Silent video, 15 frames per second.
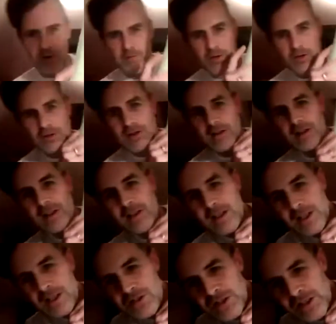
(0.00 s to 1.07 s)
I've got
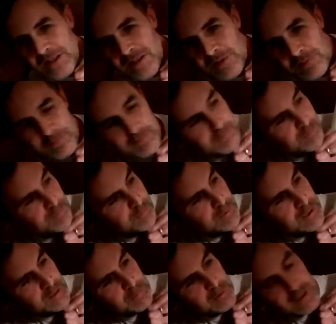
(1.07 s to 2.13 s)
a sheet of
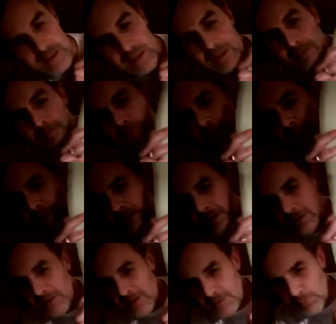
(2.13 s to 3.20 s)
paper here.
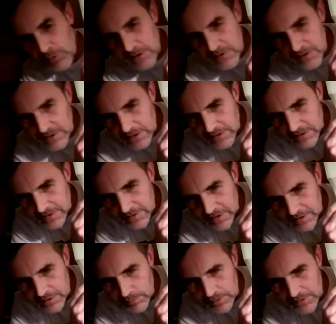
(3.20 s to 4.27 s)
This one is 60
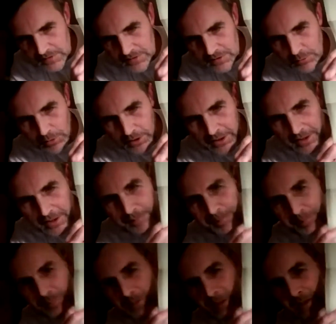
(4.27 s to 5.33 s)
centimeters square.
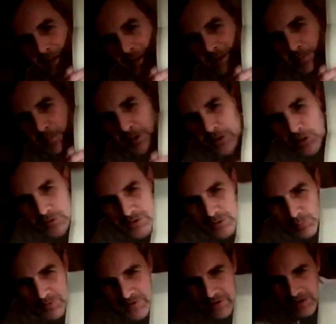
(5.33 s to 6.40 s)
It's been coated
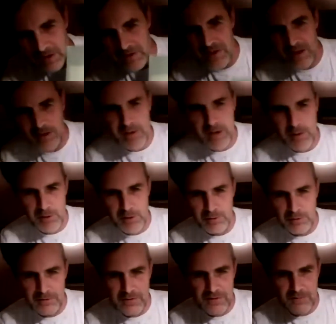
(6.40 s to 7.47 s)
with cyanotype
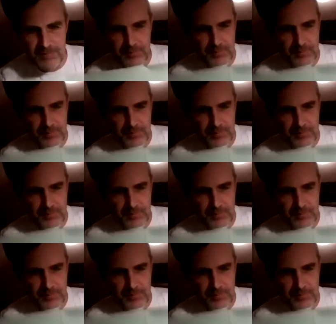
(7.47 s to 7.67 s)
chemicals,